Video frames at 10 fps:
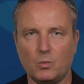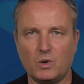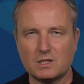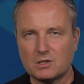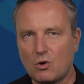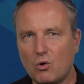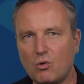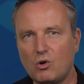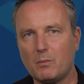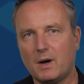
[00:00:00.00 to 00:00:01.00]
which is a
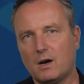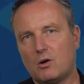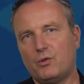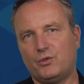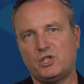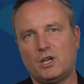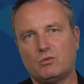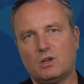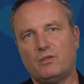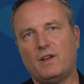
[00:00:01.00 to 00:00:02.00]
hallmark of
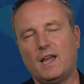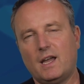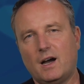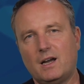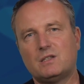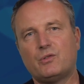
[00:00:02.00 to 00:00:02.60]
generative AI's